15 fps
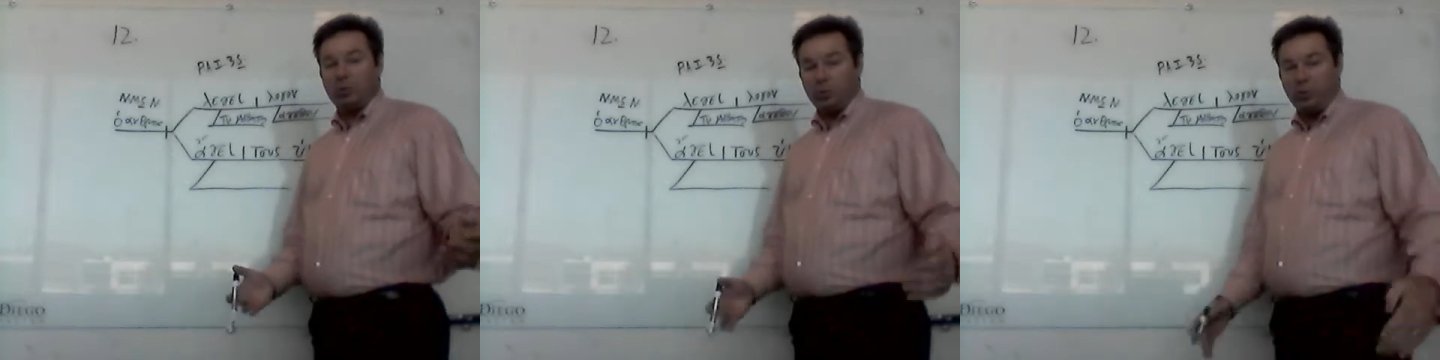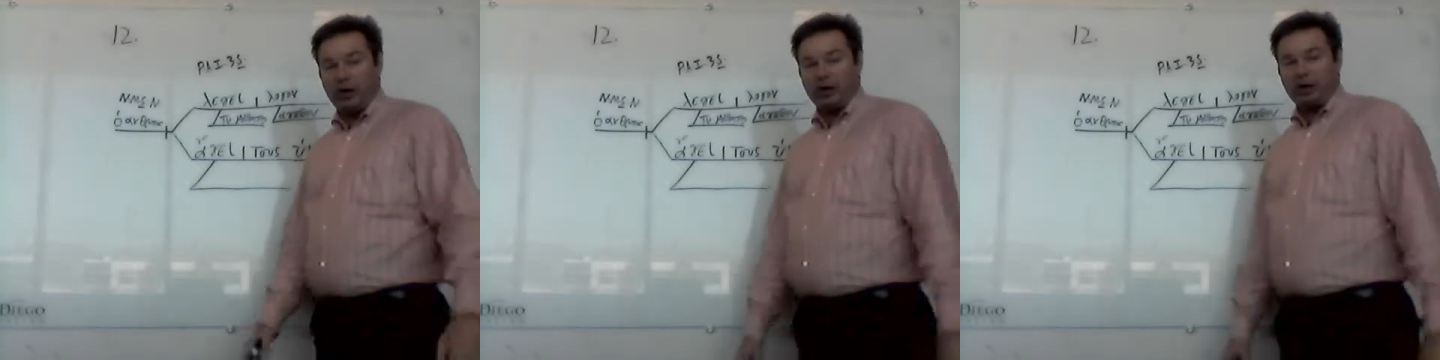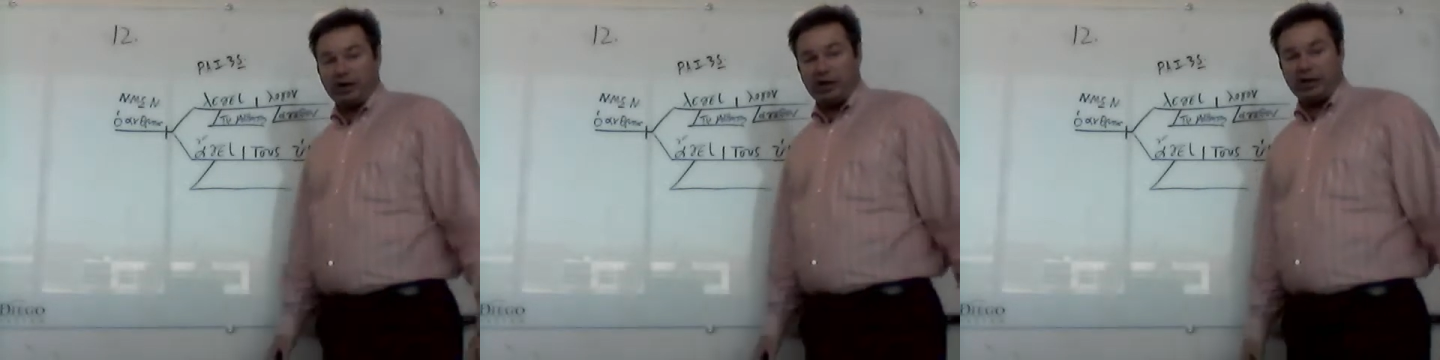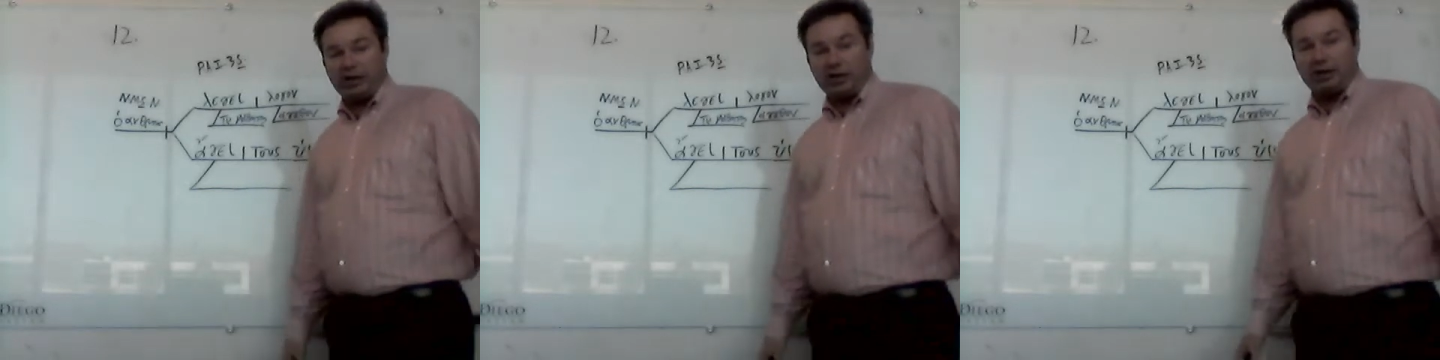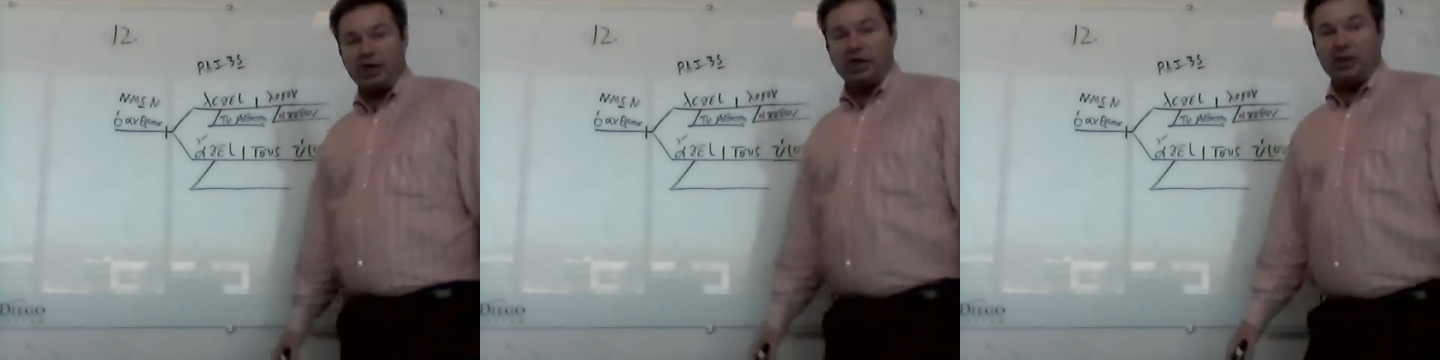
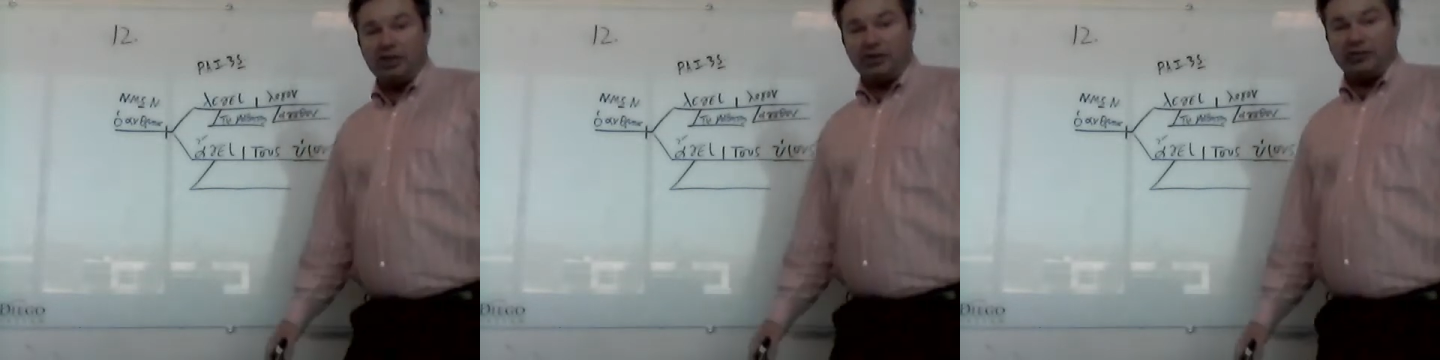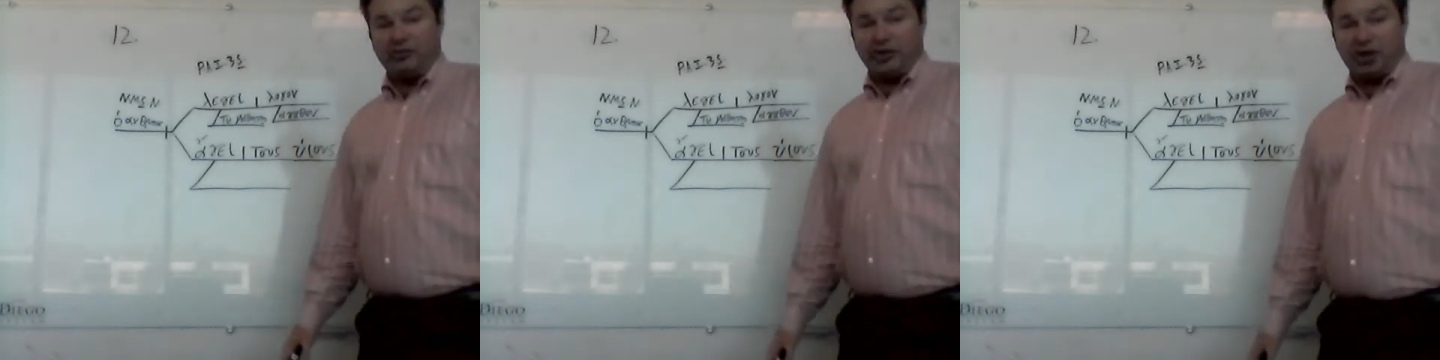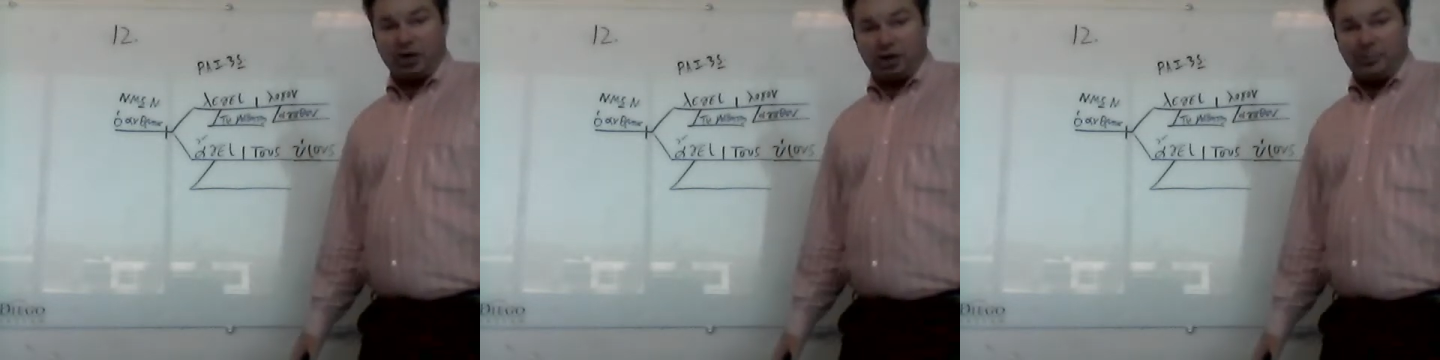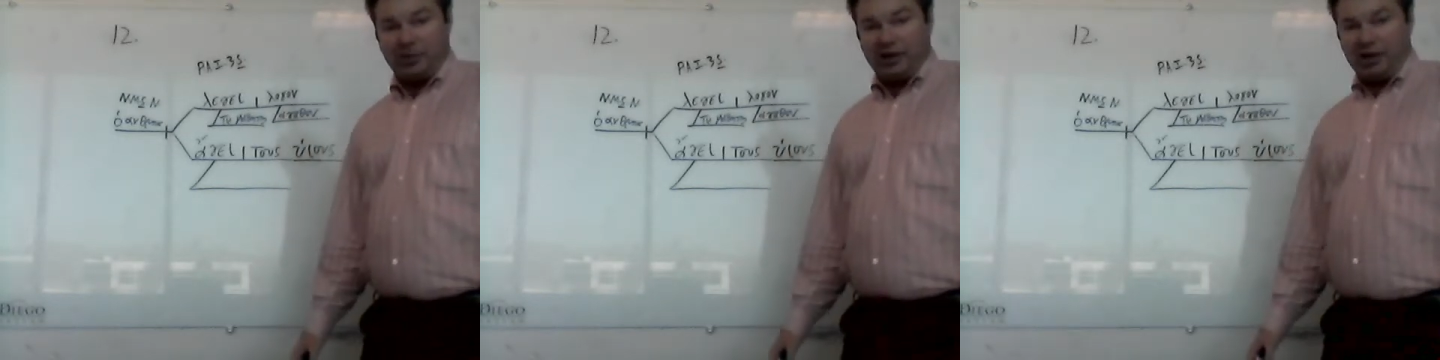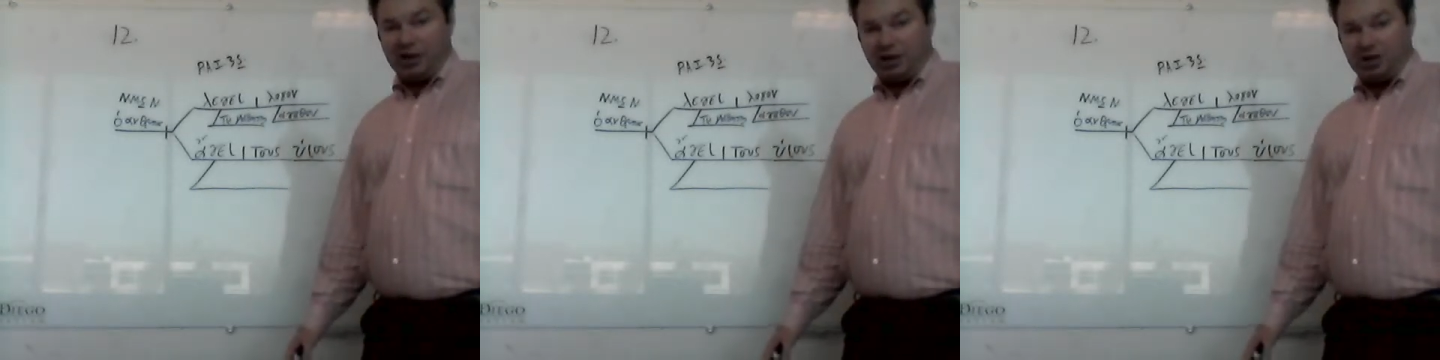wherein the verb
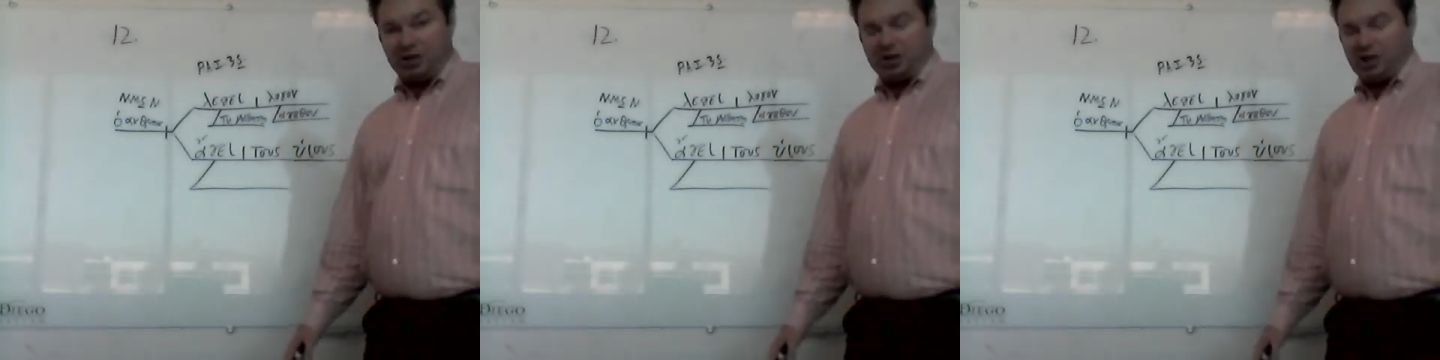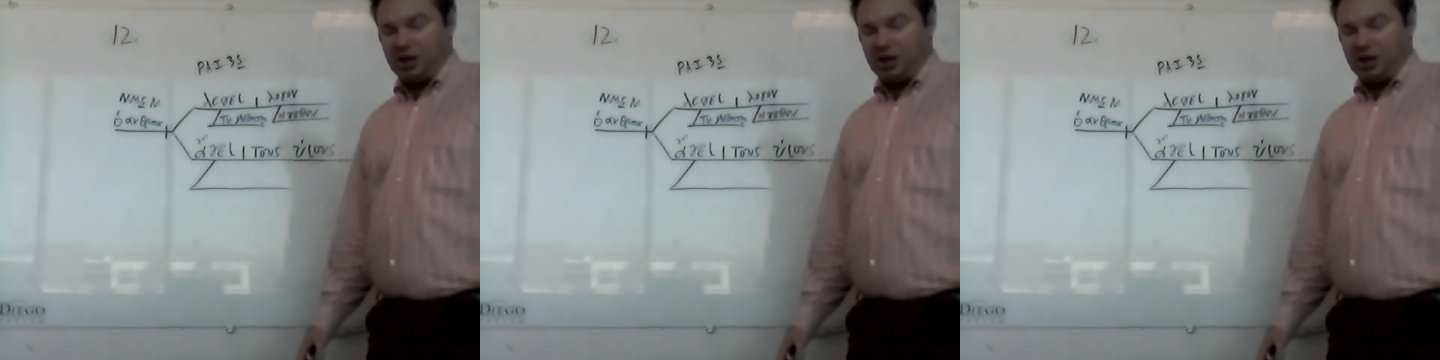is